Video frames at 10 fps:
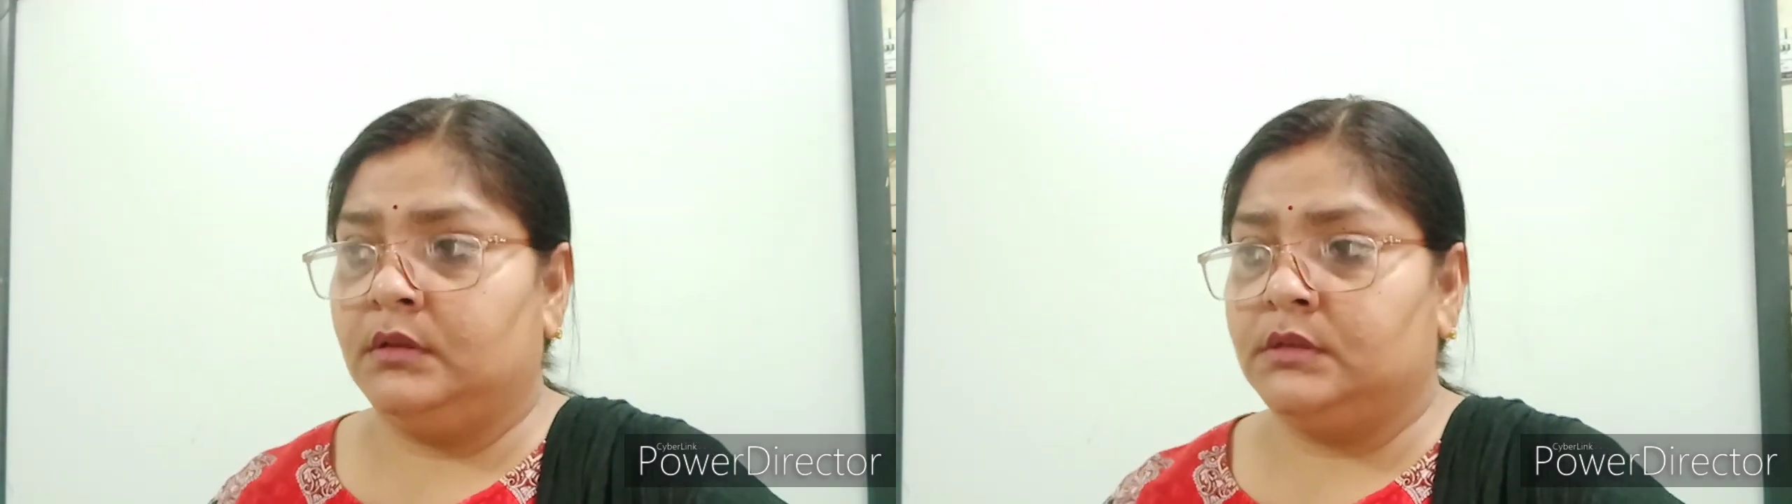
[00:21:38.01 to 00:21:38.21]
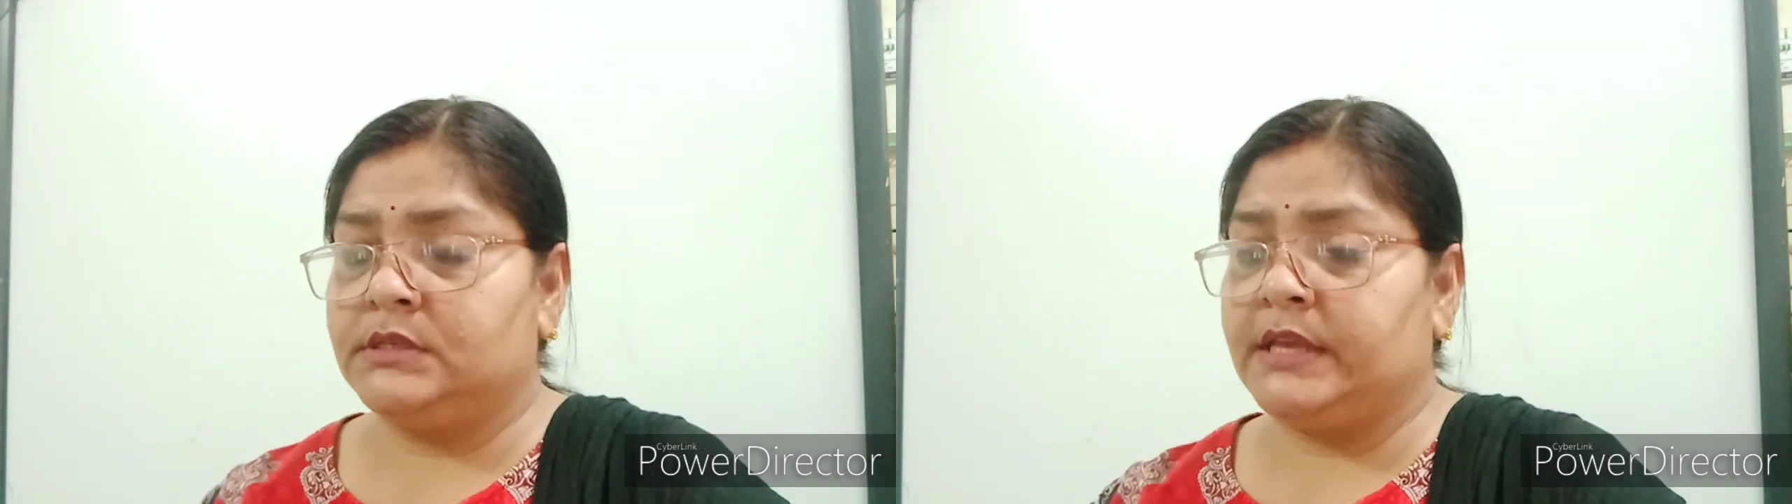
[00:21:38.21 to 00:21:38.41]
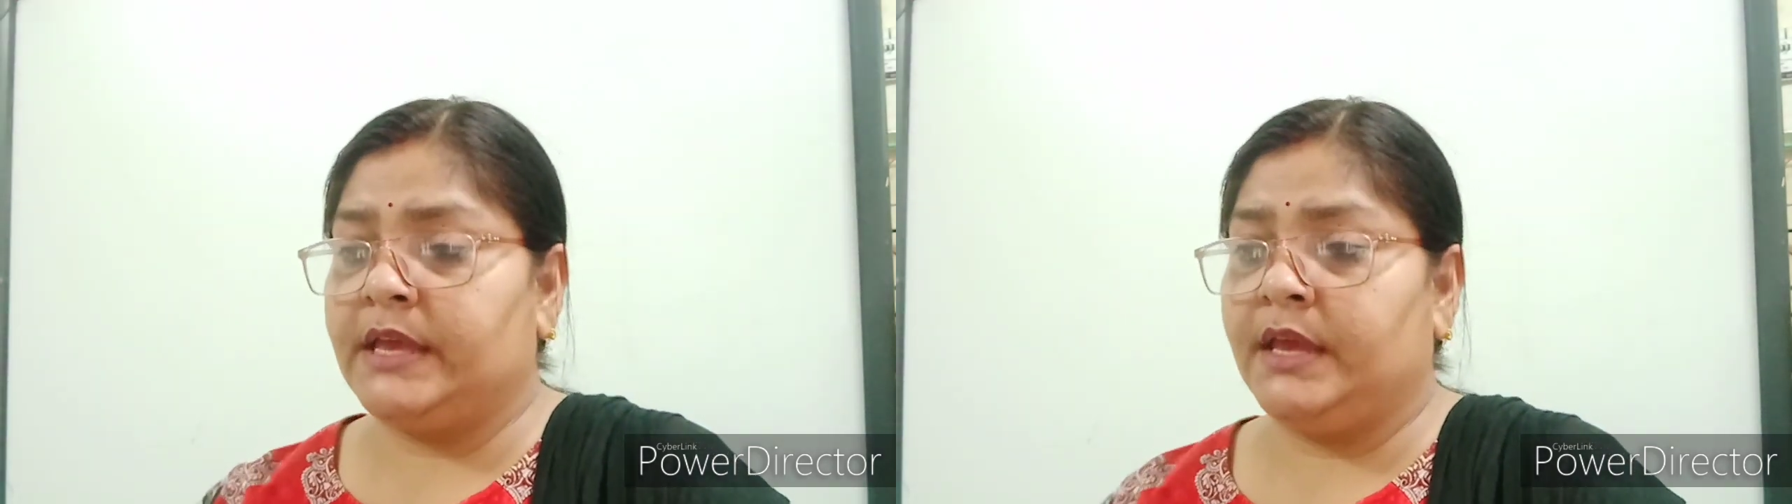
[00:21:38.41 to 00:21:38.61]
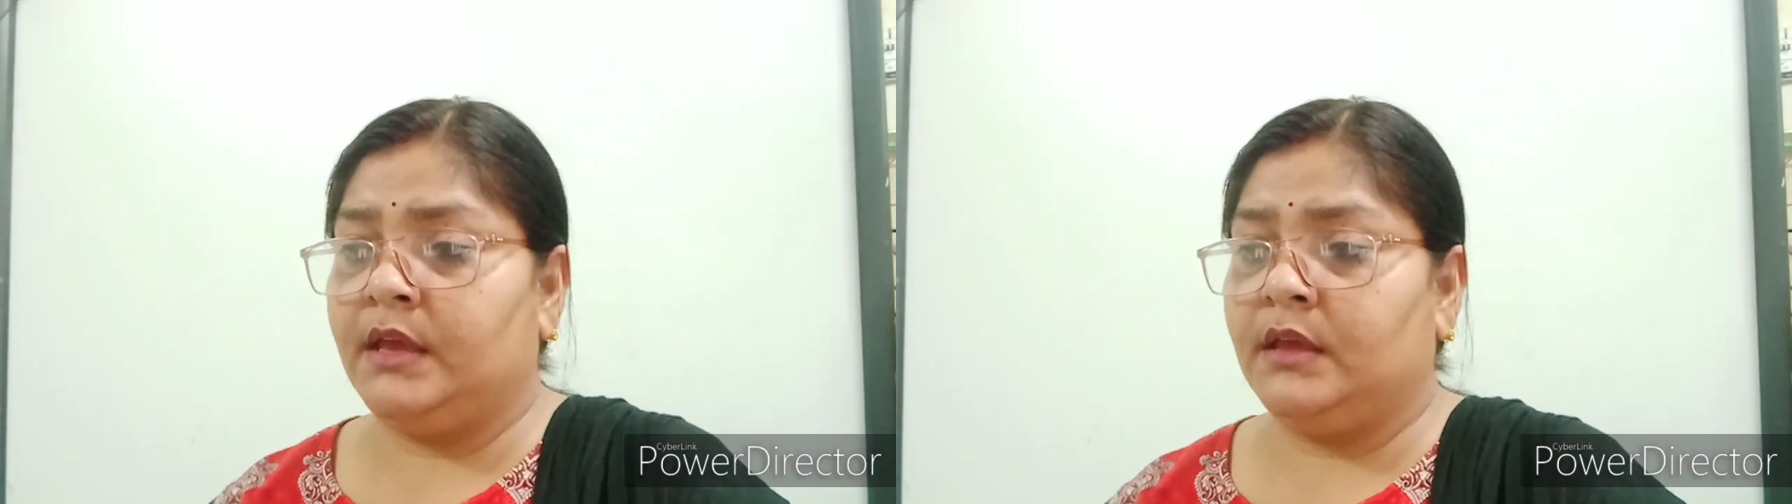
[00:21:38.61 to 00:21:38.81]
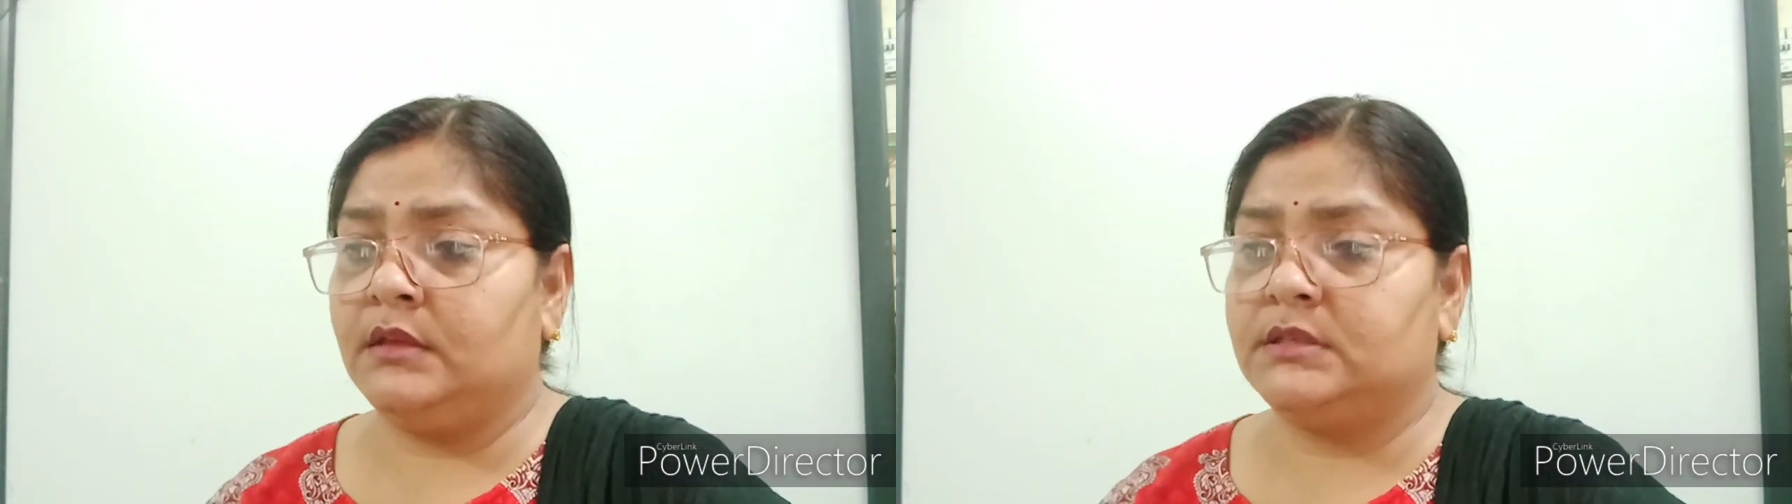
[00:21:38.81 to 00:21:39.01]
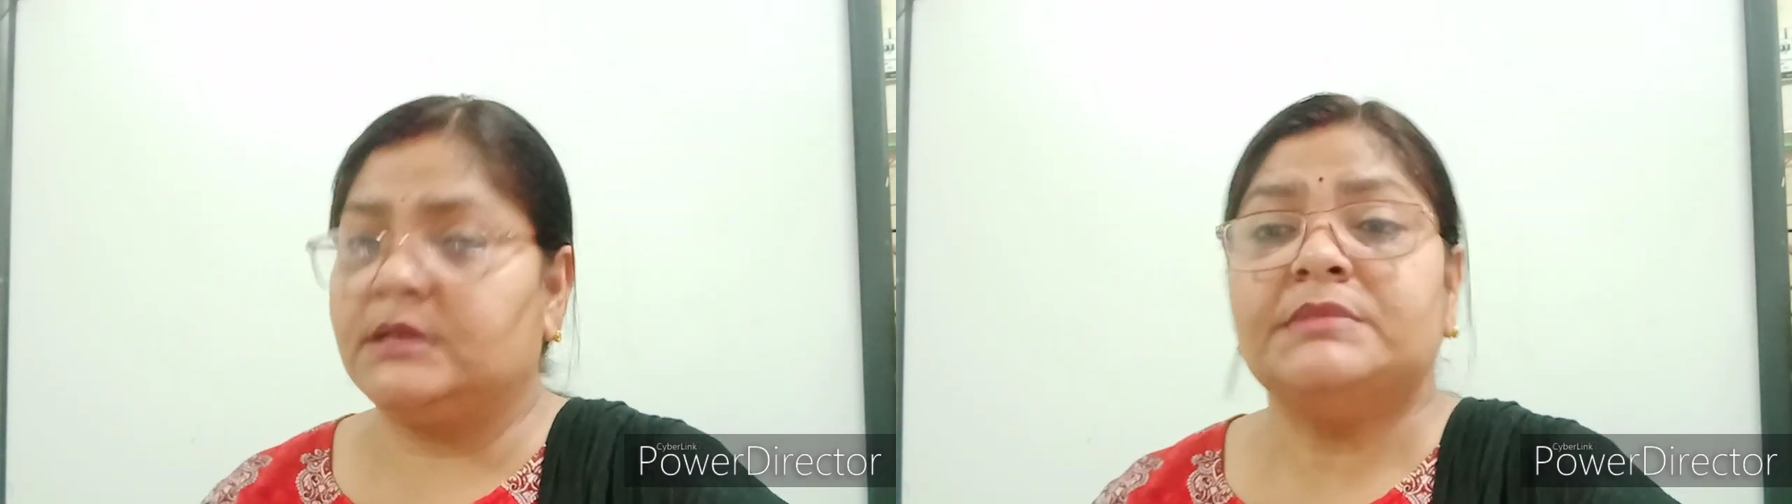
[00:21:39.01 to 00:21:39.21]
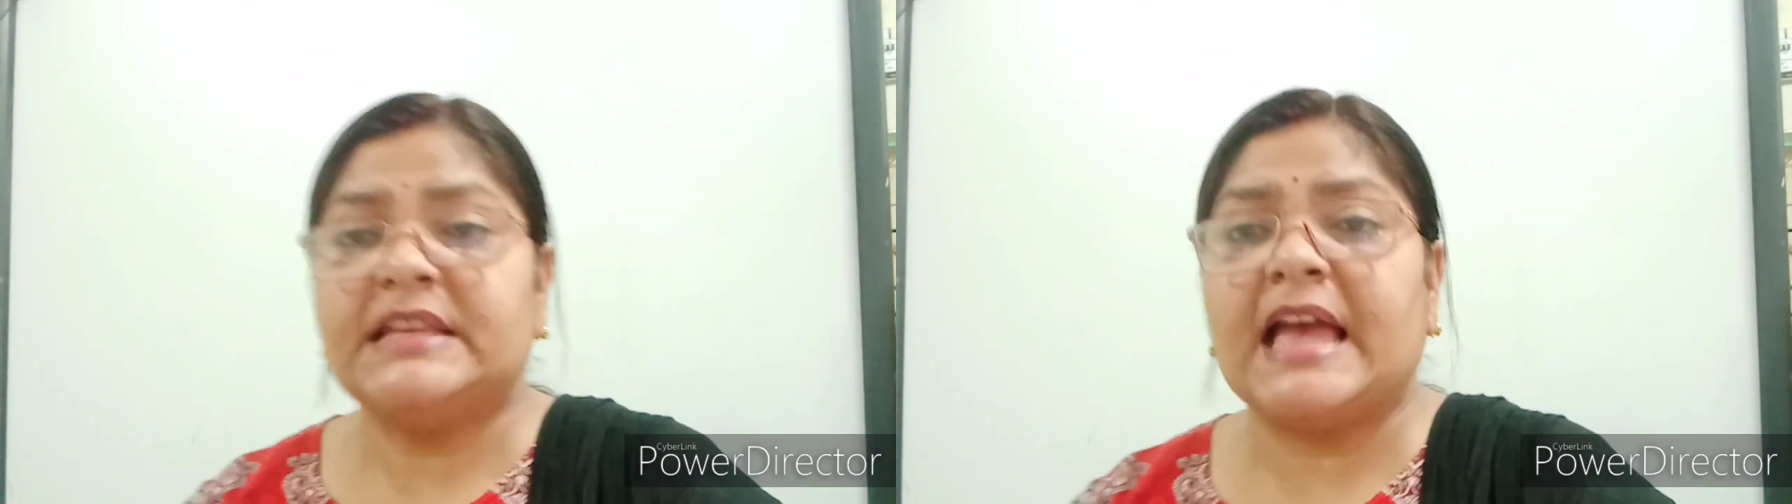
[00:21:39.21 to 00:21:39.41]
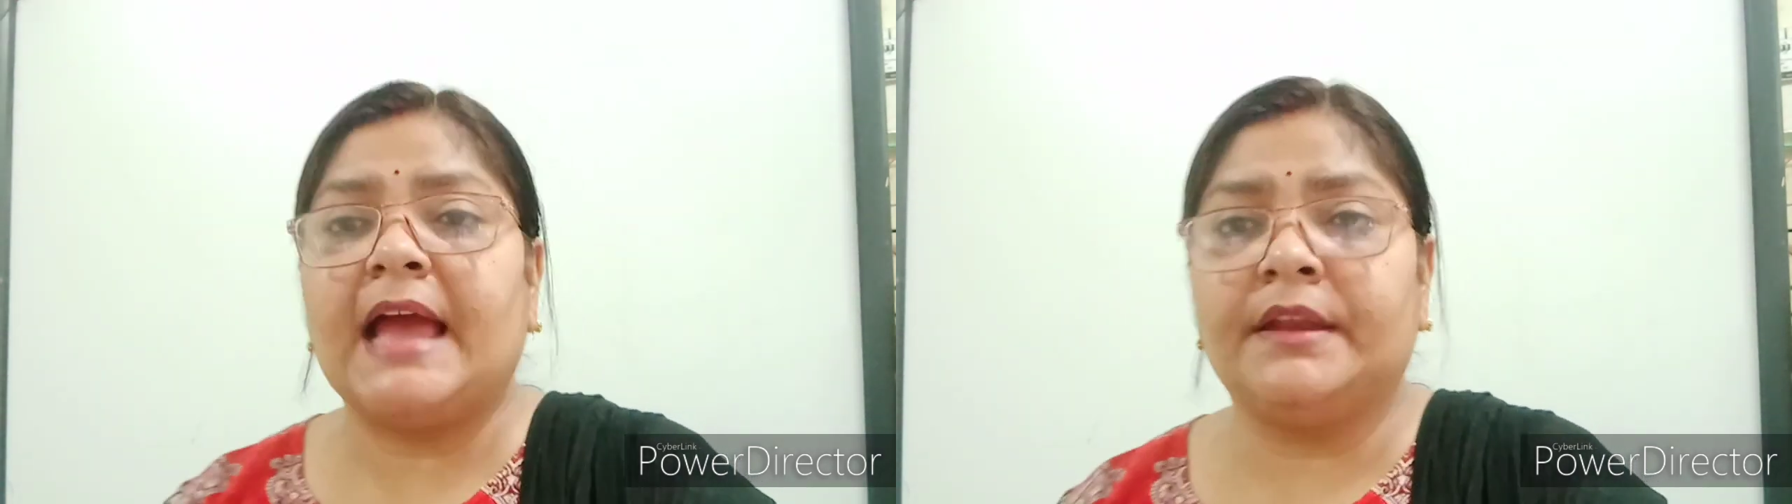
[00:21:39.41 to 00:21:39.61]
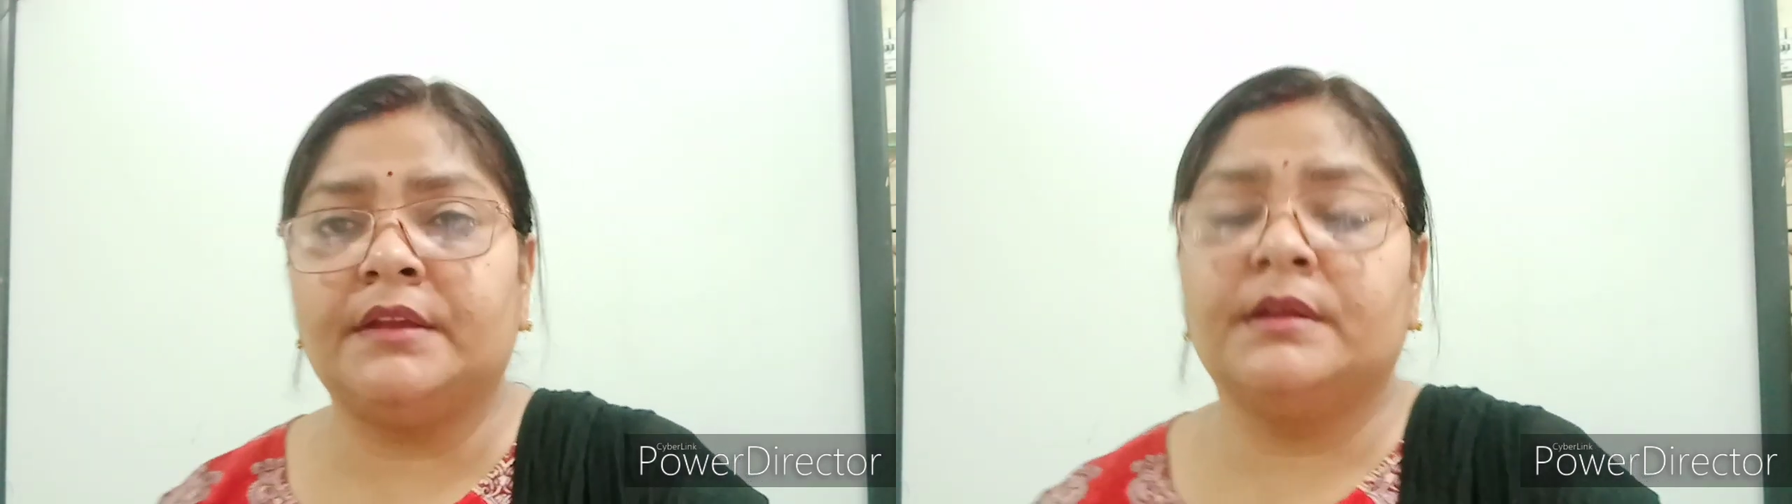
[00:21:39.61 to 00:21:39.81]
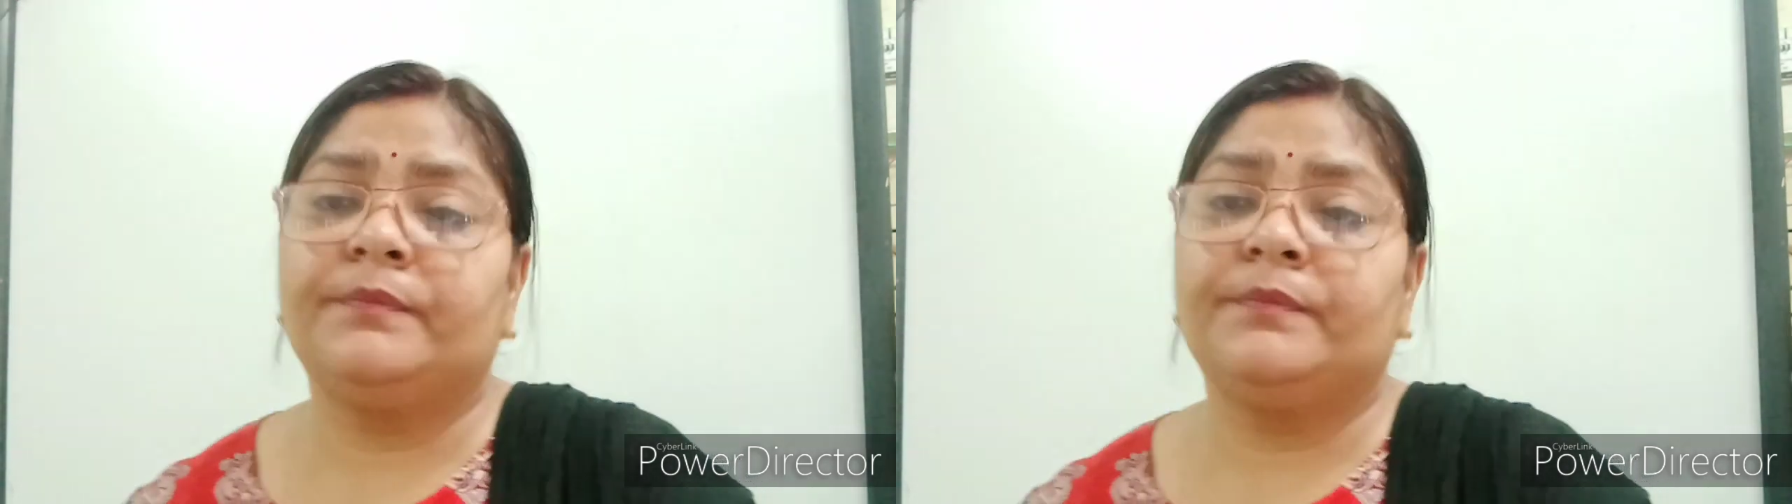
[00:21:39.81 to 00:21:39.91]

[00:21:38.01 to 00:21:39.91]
say some sand,